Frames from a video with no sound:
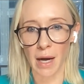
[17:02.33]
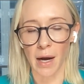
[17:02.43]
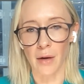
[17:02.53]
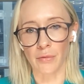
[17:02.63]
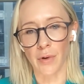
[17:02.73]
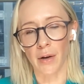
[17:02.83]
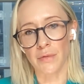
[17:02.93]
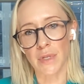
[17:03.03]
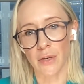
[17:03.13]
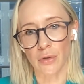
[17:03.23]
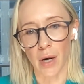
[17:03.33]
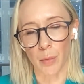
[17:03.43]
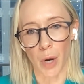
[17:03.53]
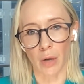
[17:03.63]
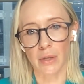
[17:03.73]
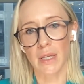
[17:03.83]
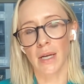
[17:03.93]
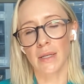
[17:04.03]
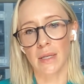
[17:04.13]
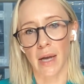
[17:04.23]
of center-right
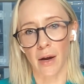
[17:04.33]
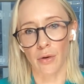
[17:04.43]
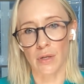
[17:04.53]
politics and how